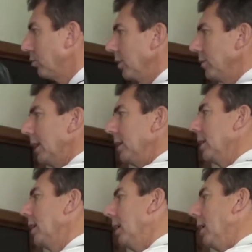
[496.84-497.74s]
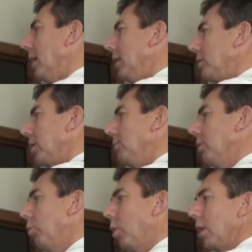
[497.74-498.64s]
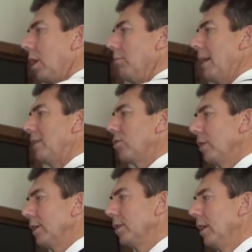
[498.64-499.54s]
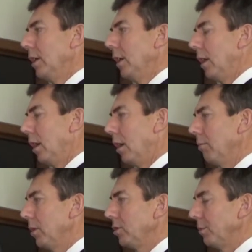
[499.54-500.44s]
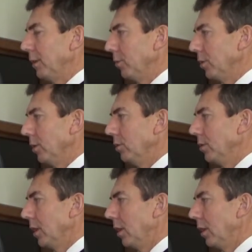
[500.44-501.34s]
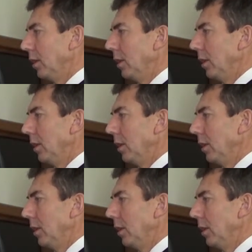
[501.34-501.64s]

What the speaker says: one then, in terms of what our metrics are, most people use are